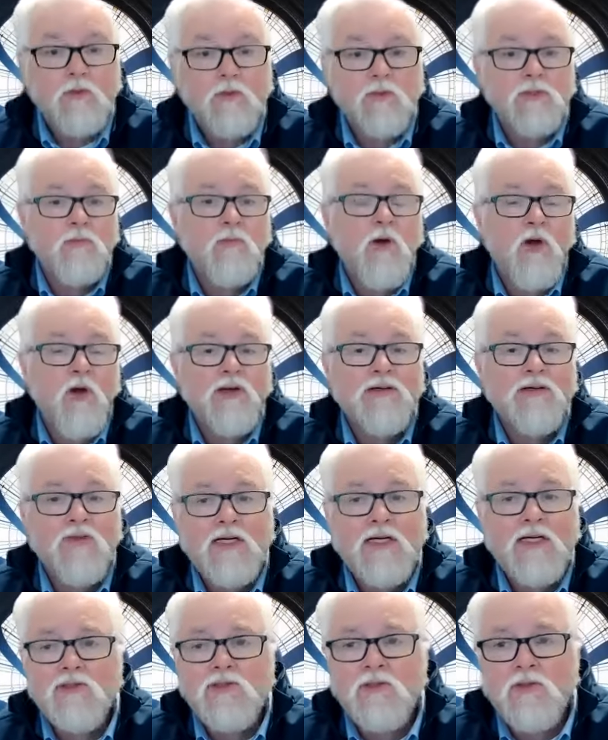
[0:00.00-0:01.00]
small
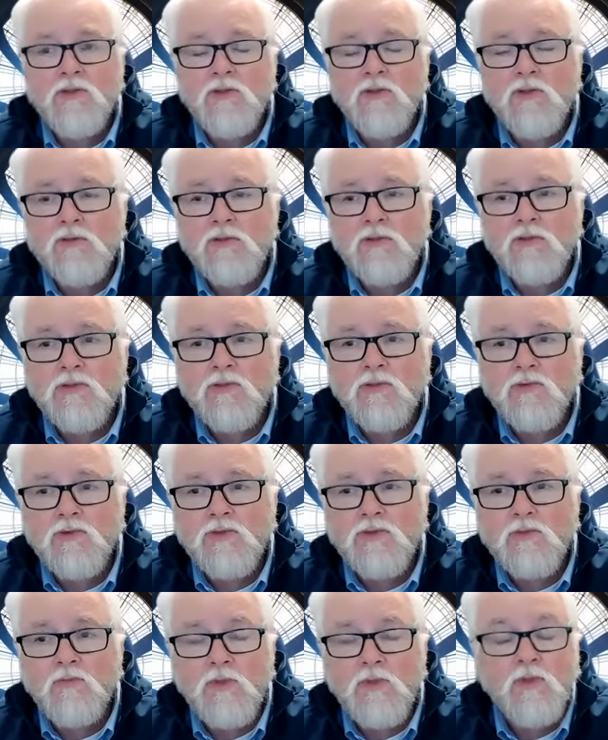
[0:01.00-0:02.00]
investor who's
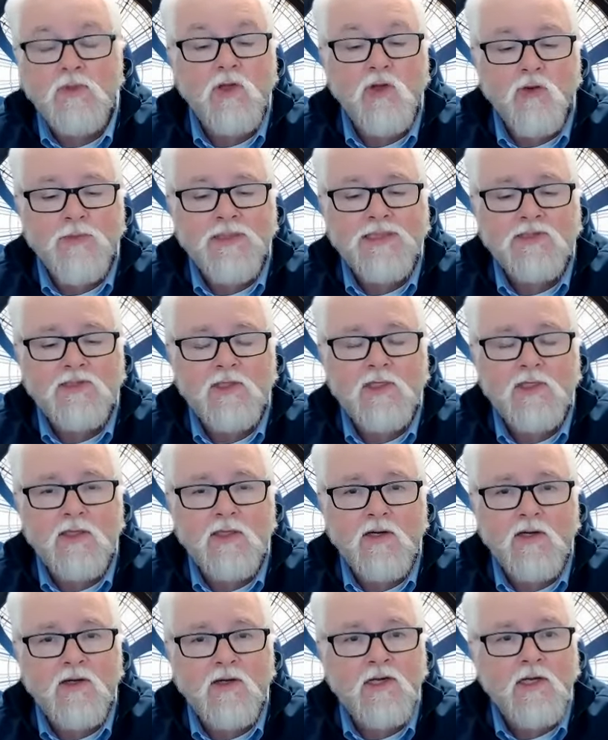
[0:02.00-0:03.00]
a human sitting
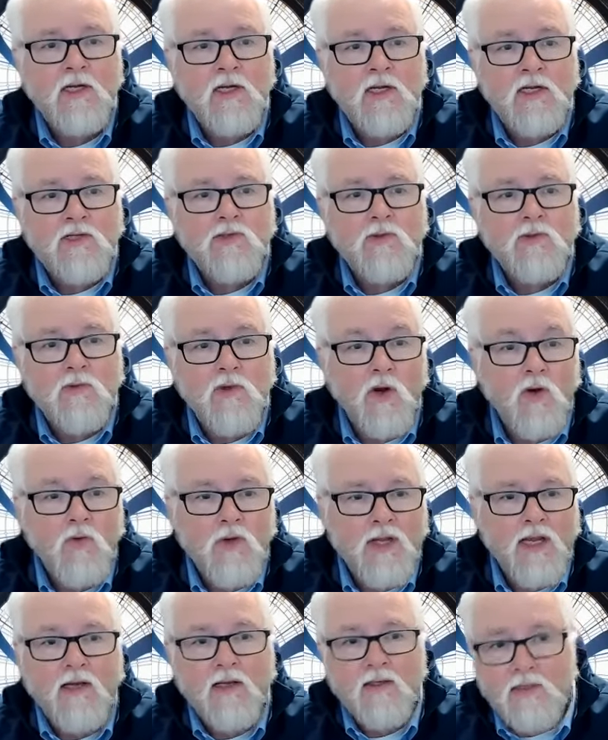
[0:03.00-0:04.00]
there. Oh
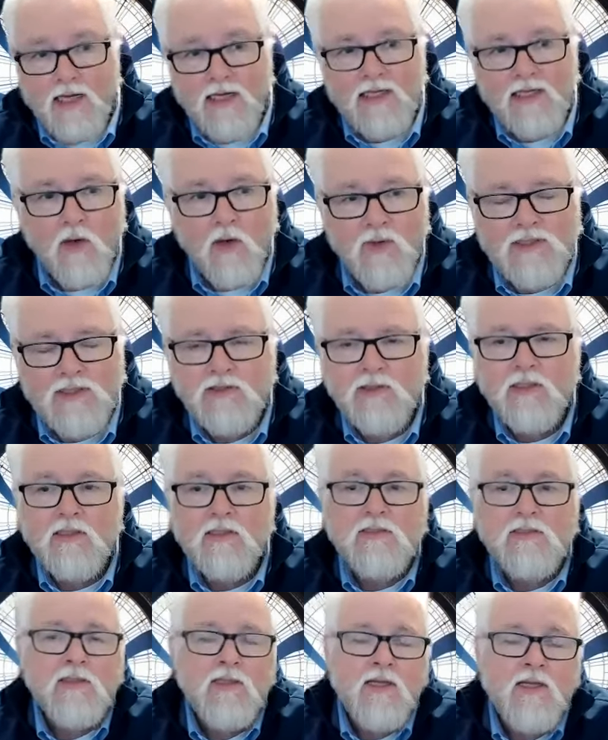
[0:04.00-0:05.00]
yeah, I noticed
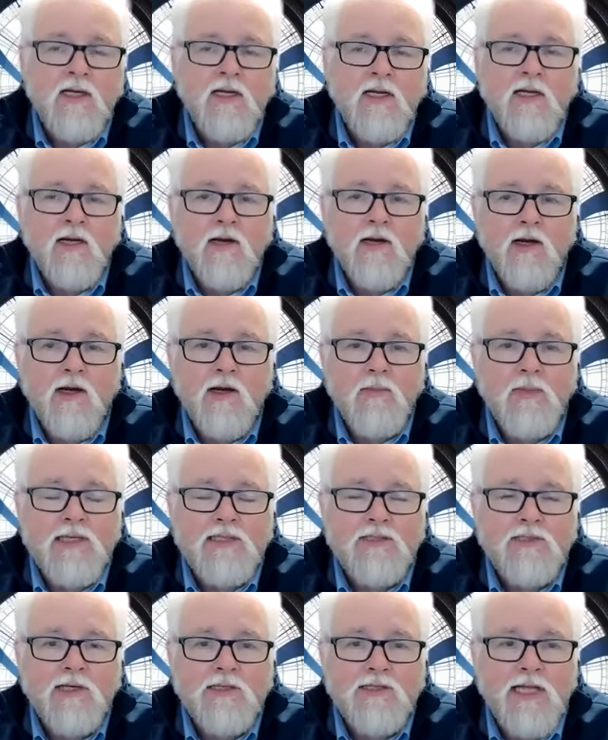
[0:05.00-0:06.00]
this. But
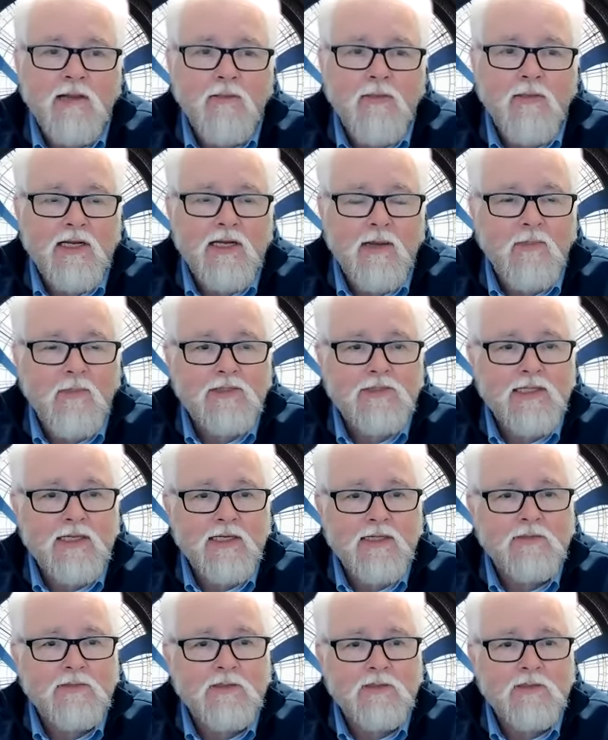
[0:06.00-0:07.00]
it's going to take me a couple of
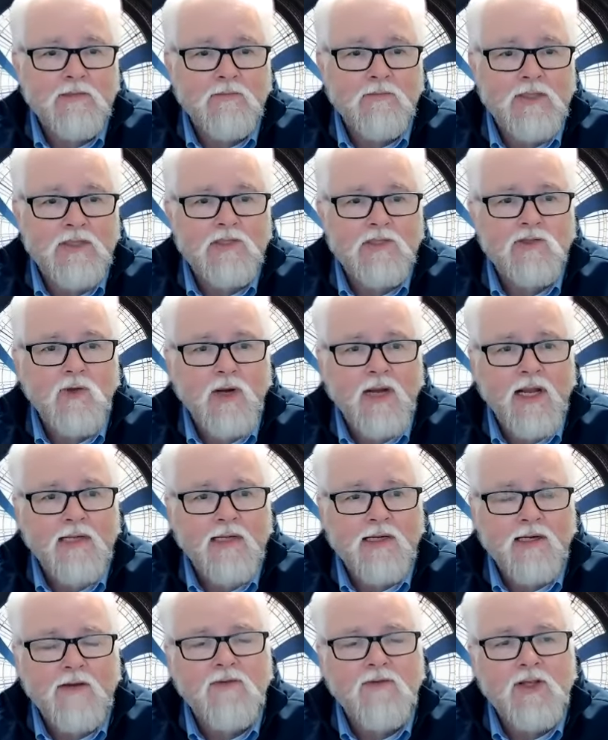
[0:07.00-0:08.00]
seconds to submit a trade
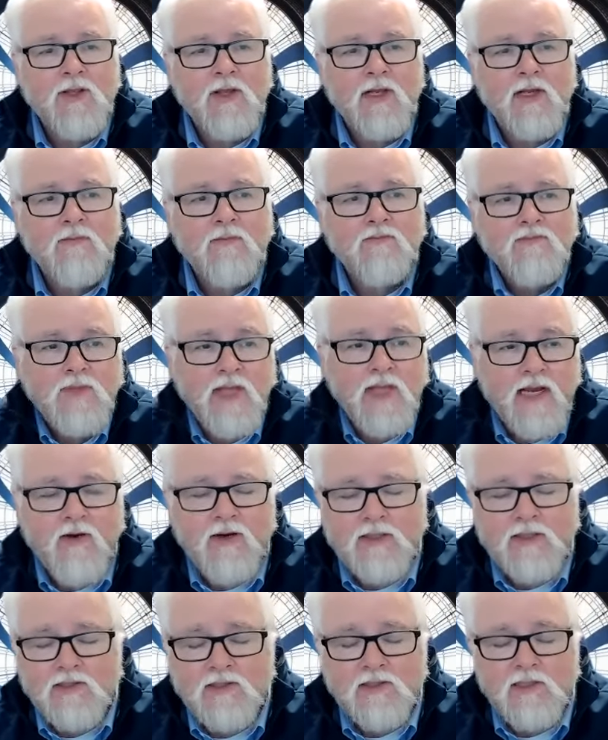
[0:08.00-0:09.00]
and everything. There,
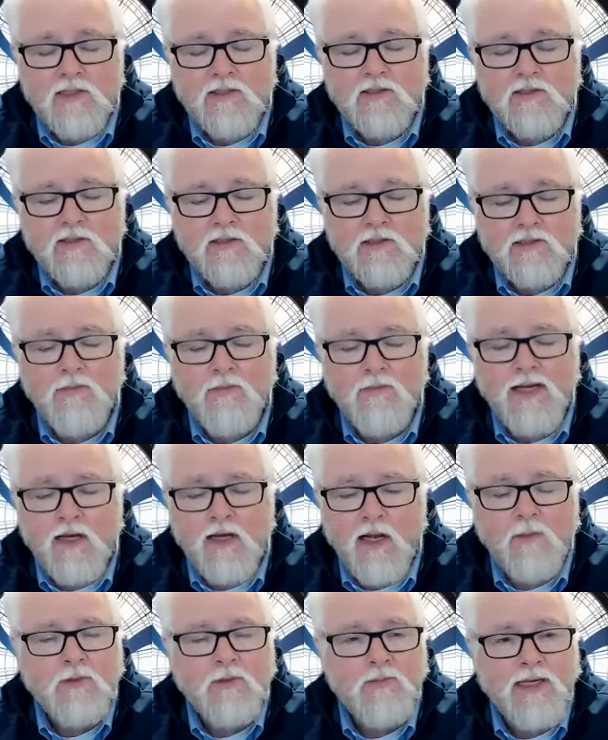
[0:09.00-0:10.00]
it's about
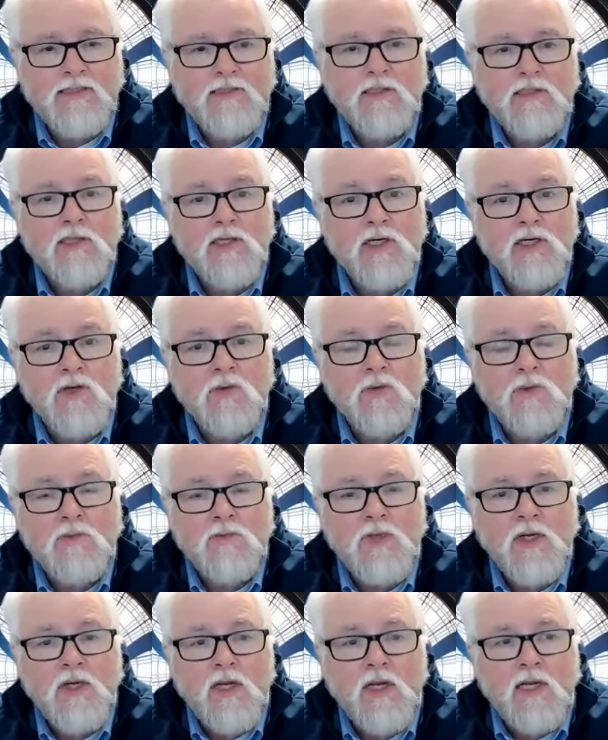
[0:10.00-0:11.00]
optimizing code.
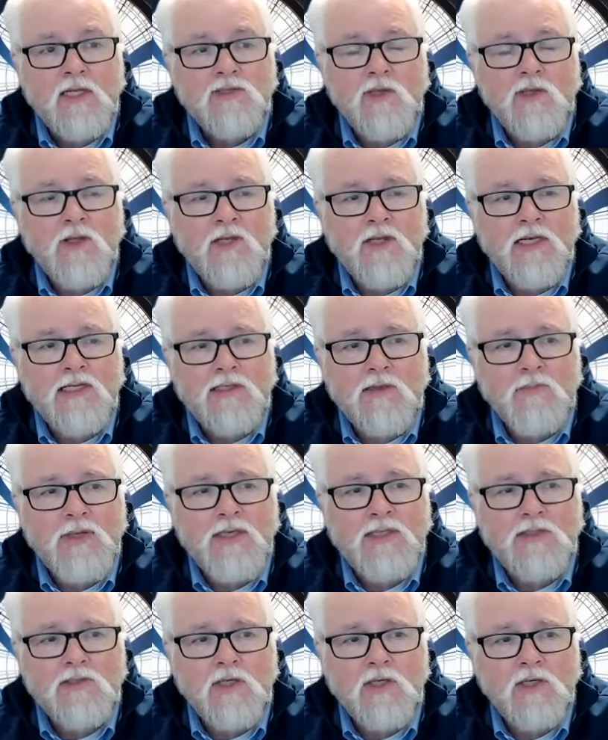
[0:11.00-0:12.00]
So I think it
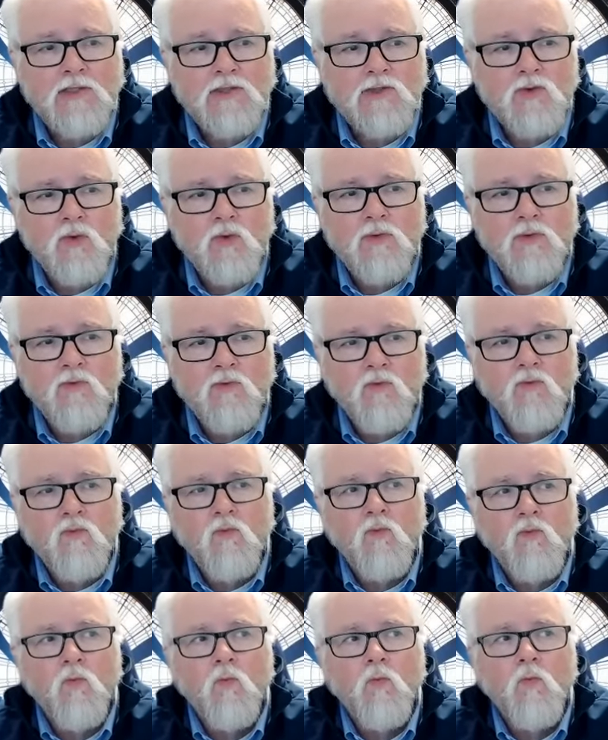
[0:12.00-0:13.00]
depends on sort of
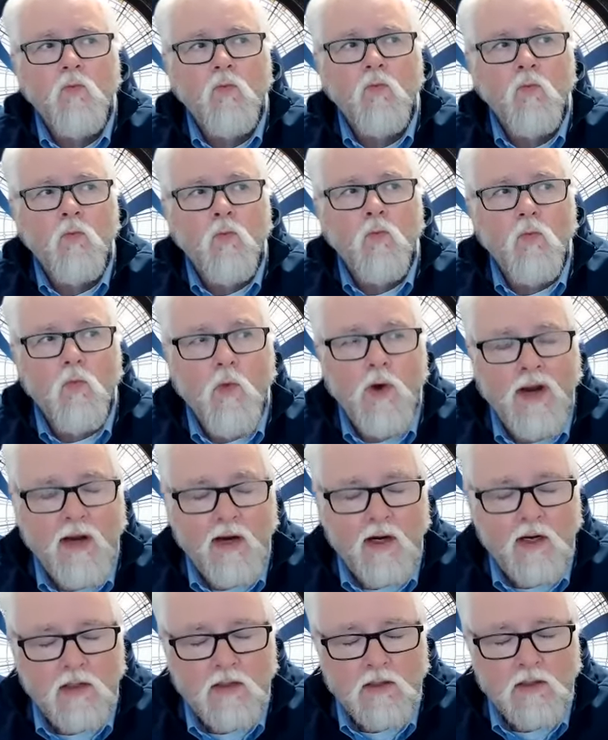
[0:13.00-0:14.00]

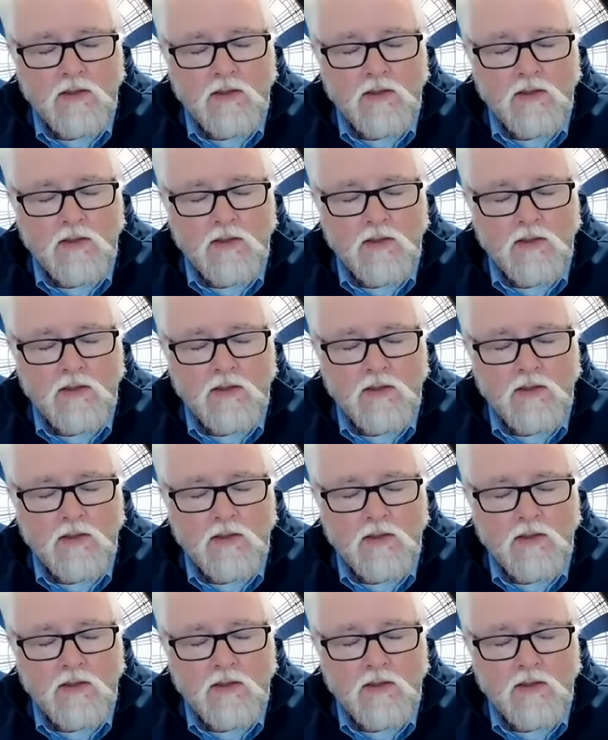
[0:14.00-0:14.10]
where